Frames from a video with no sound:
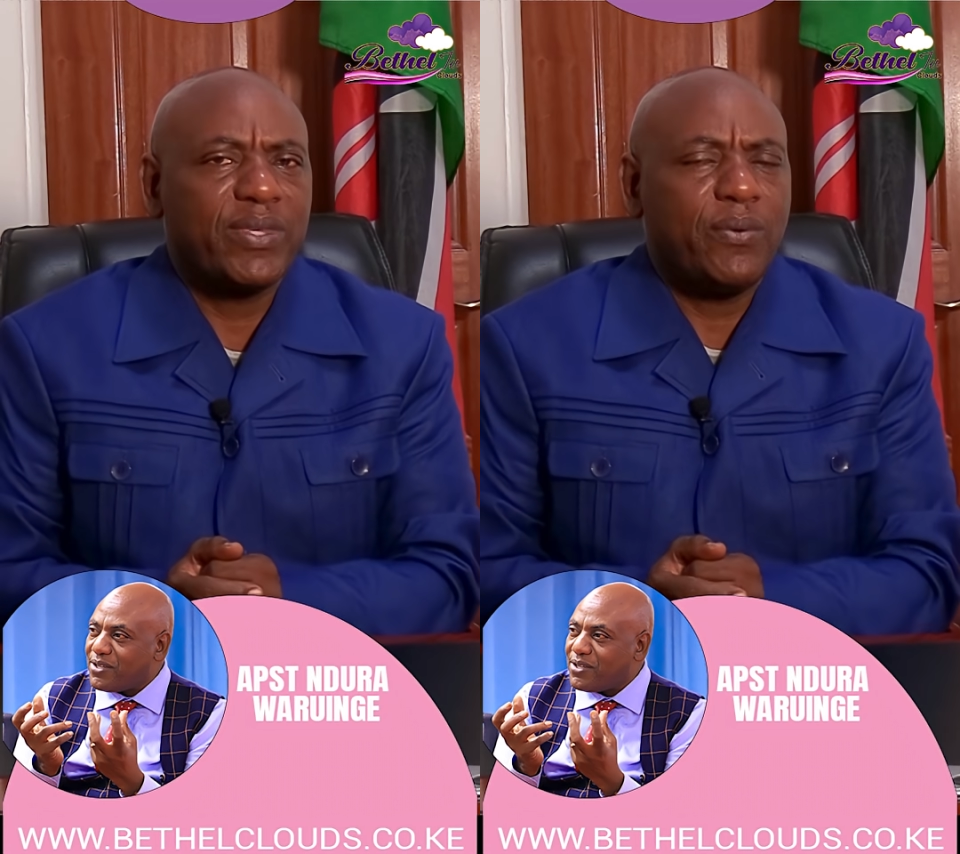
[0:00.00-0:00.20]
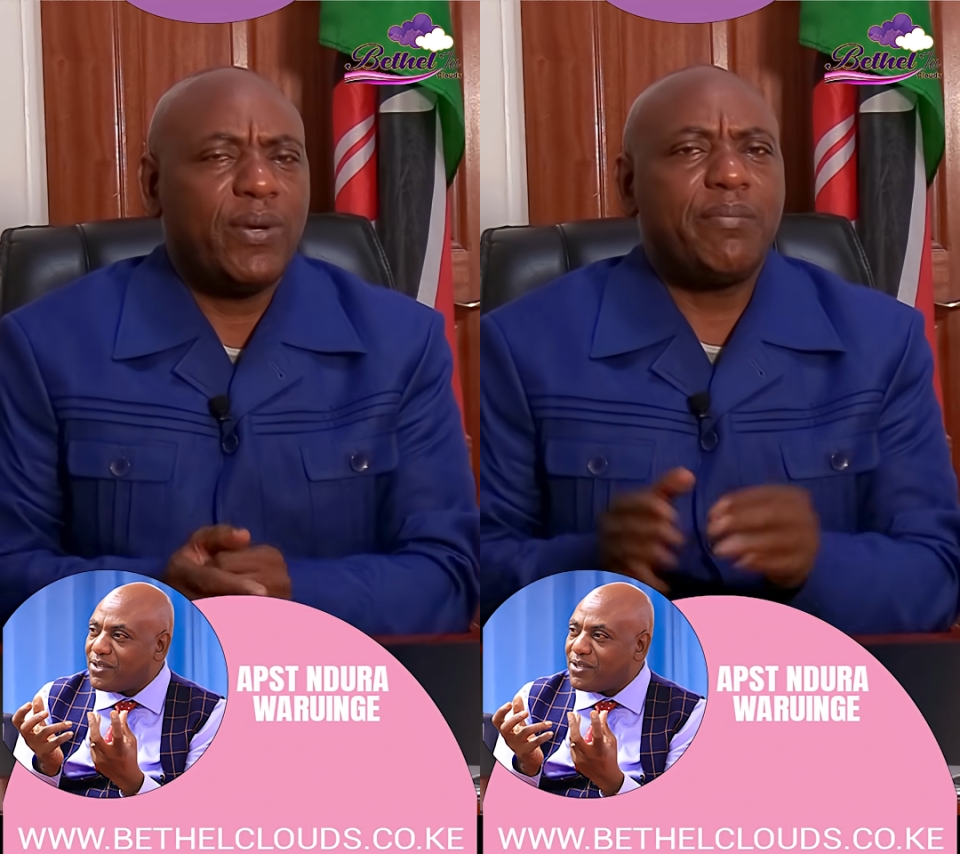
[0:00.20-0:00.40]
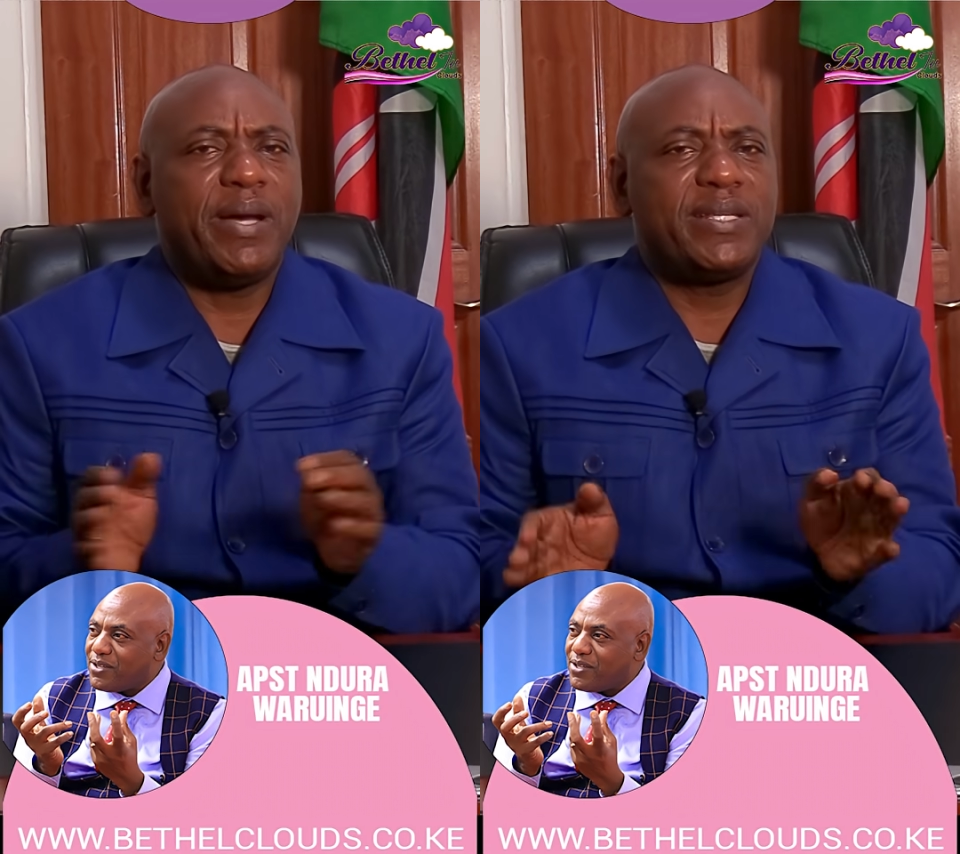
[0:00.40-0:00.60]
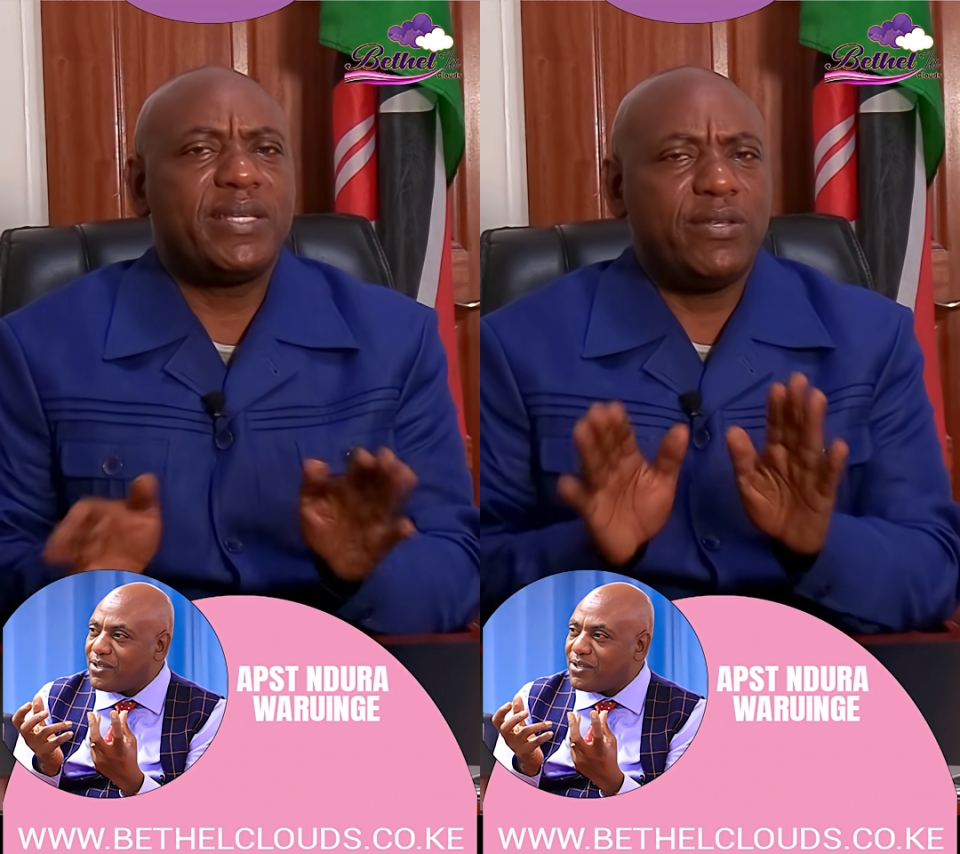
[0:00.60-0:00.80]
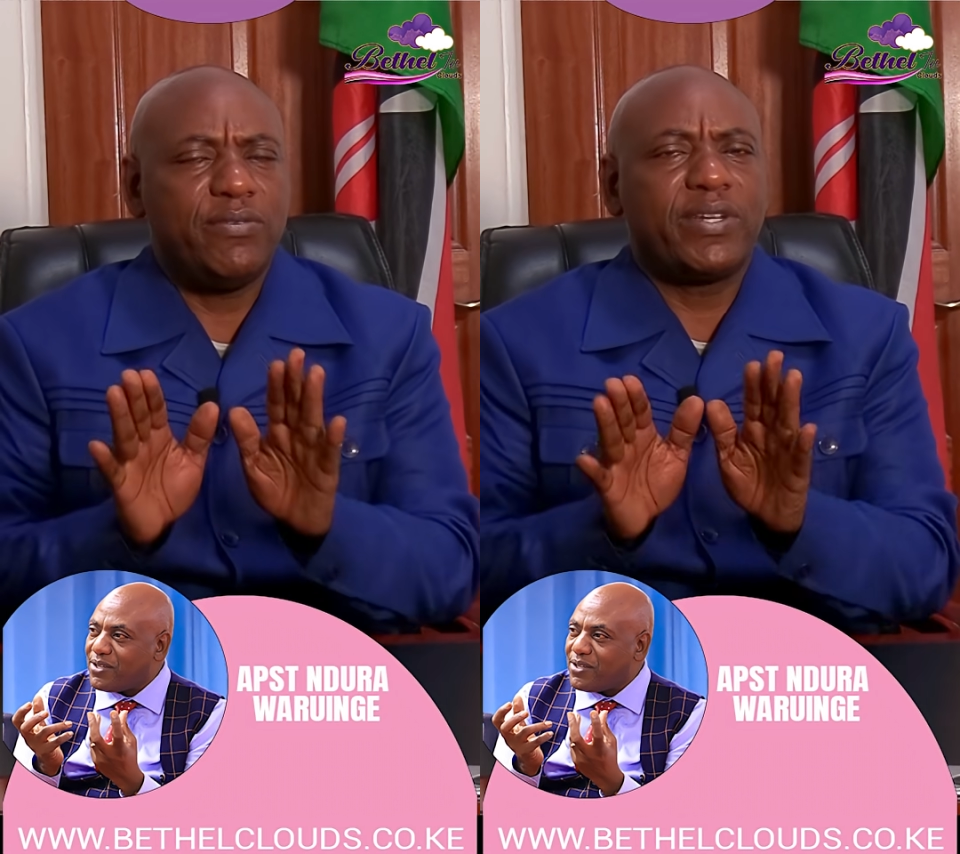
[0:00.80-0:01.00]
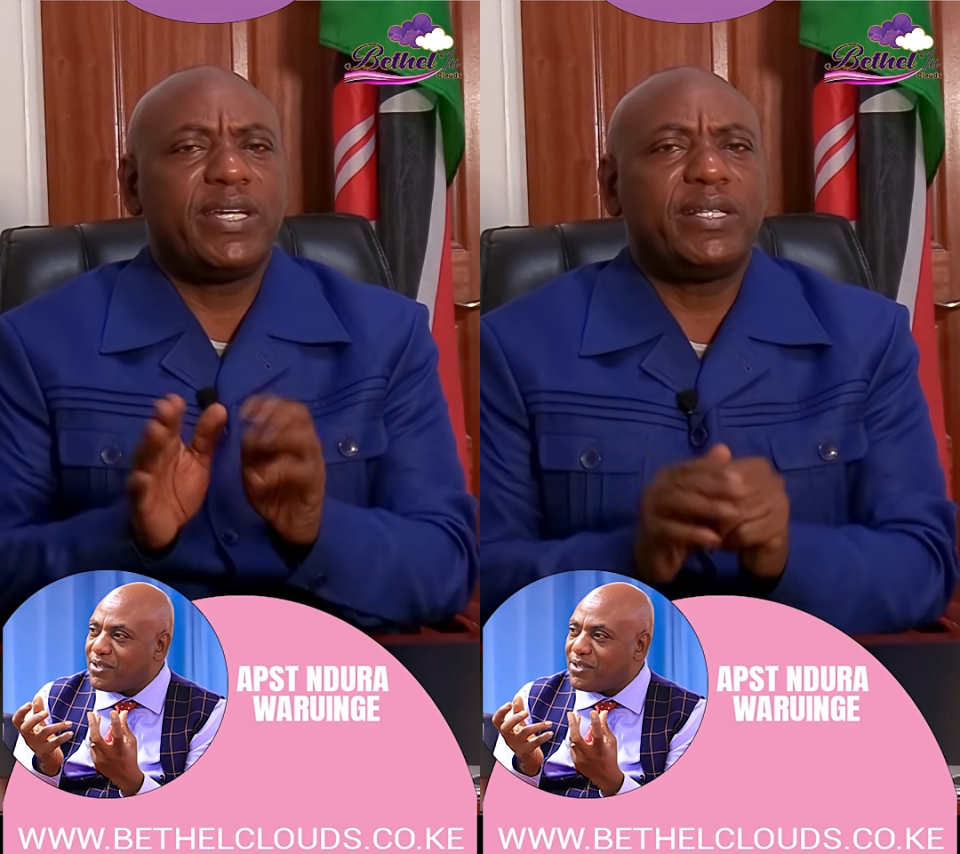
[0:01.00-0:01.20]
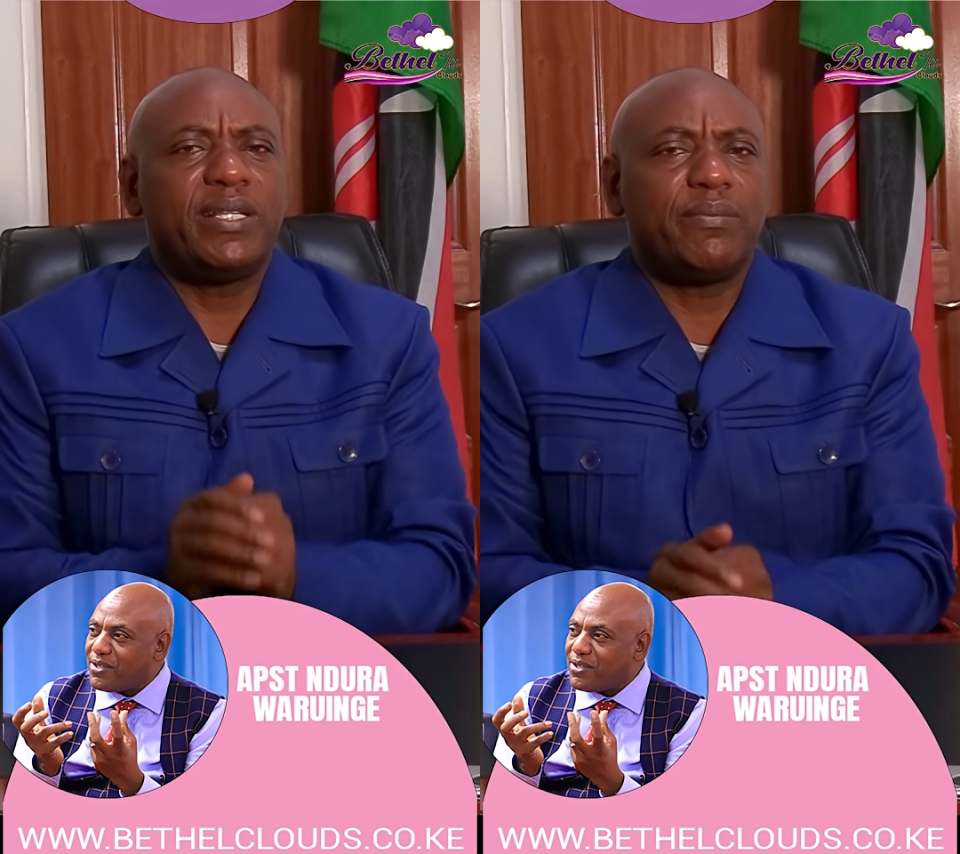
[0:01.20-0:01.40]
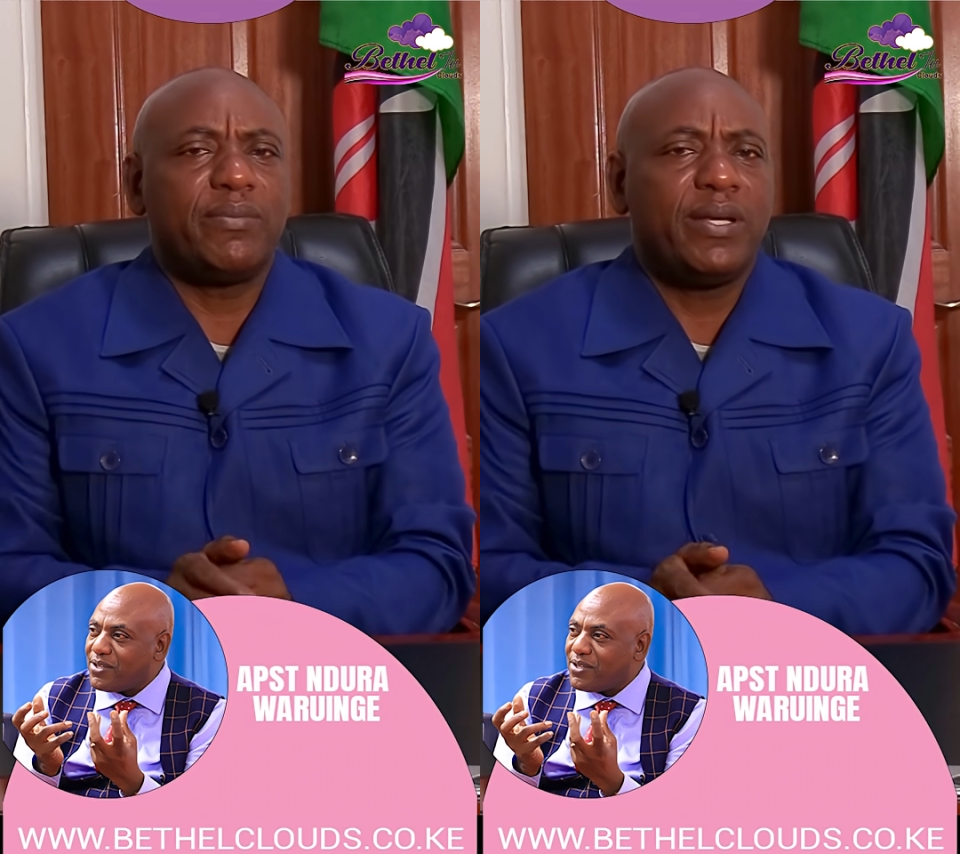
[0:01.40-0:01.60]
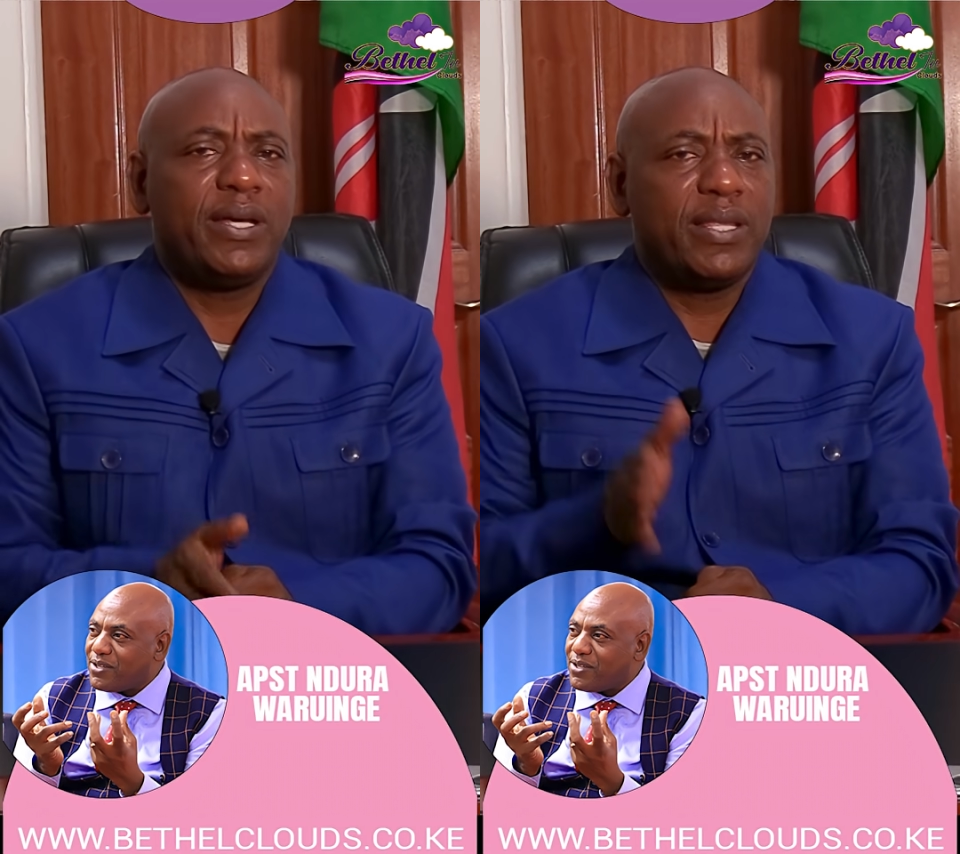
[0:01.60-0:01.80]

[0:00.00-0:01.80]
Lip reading: Why might I say you've killed them?